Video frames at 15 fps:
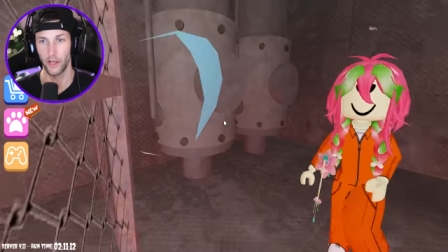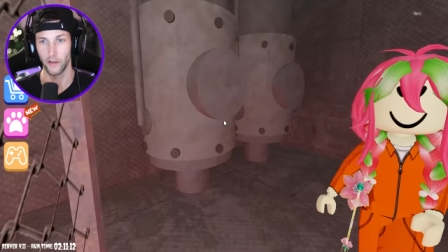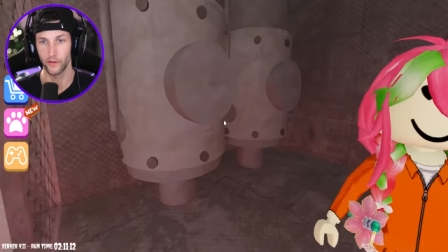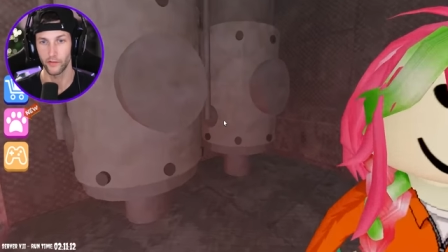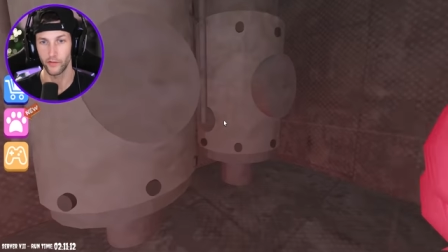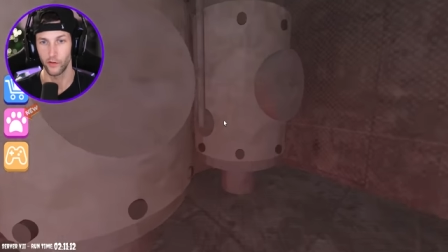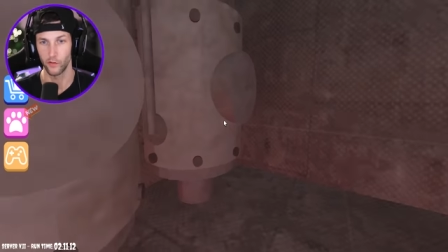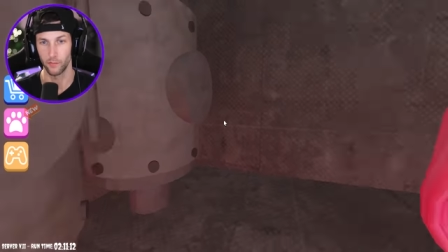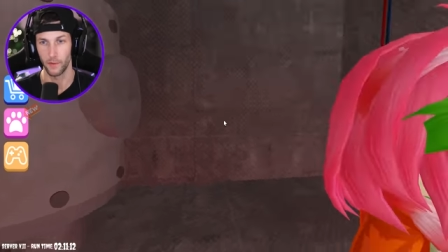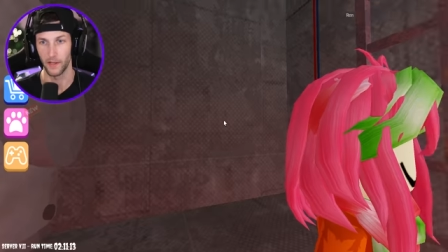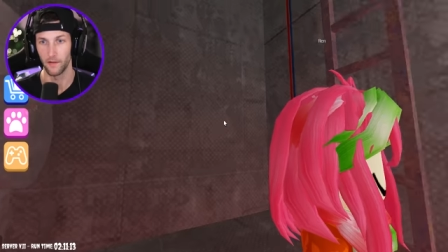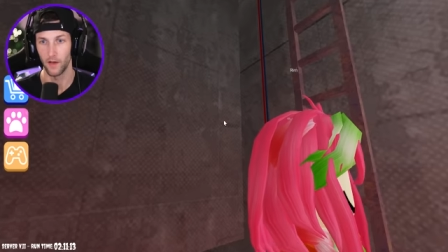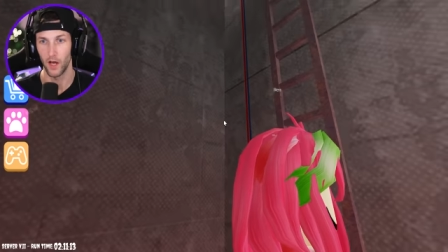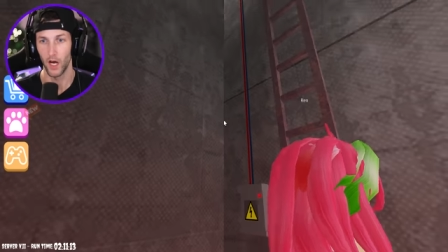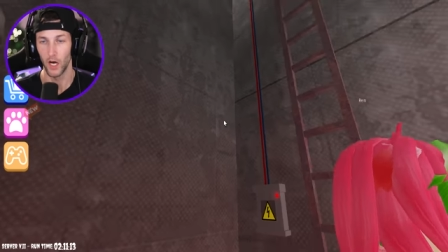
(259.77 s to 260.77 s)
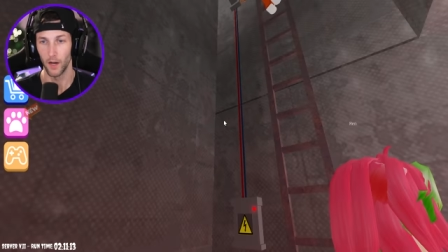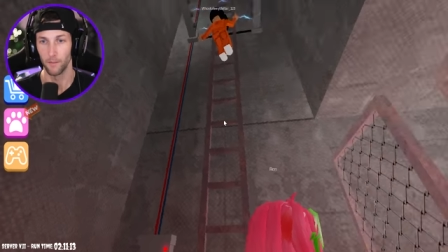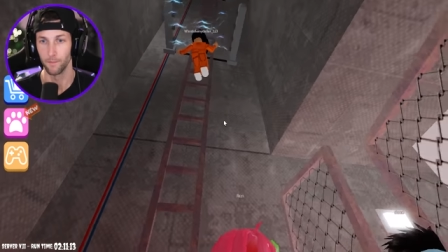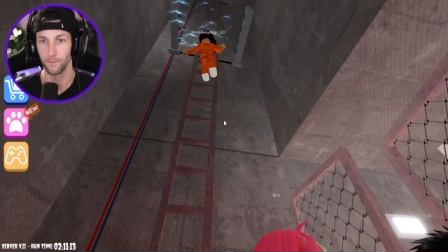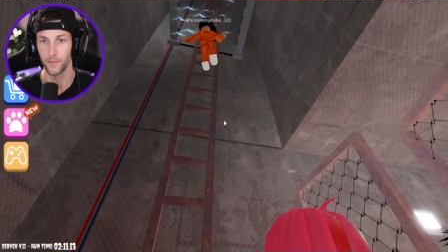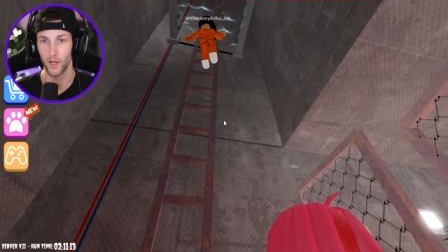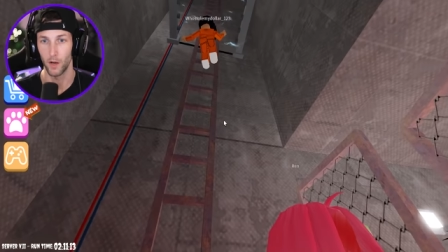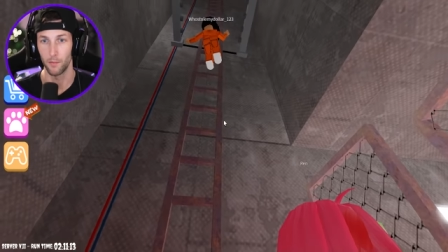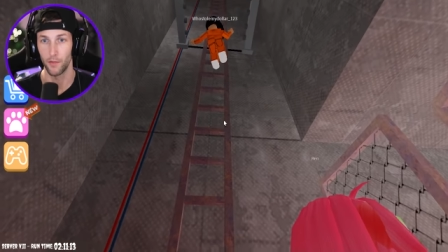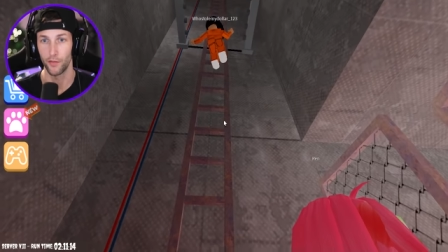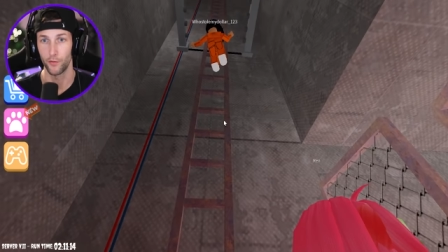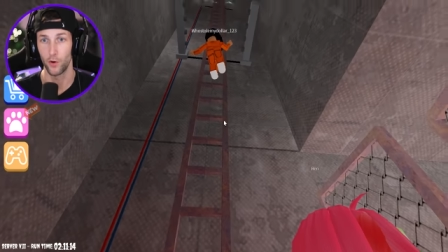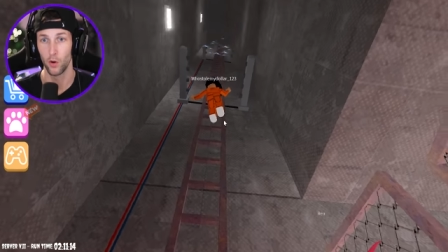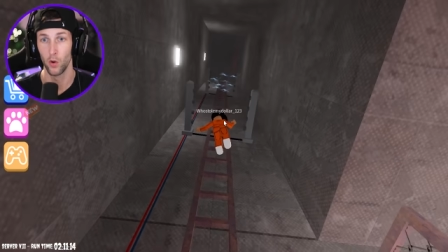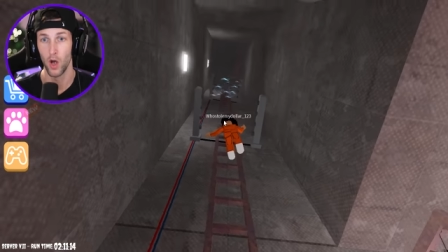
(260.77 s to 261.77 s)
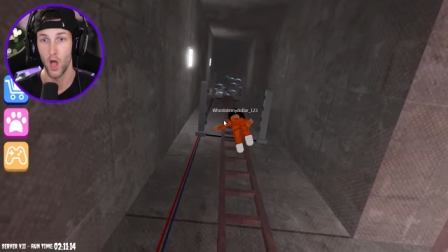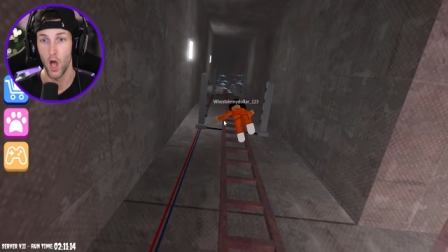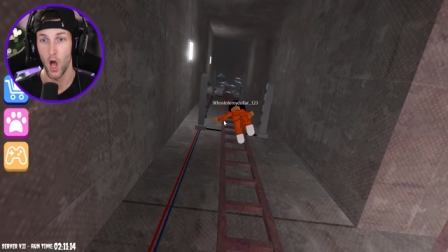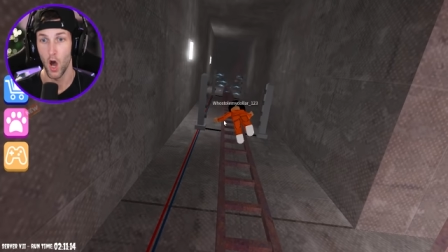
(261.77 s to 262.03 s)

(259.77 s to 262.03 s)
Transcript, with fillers: Okay, excuse me. Um, coming through.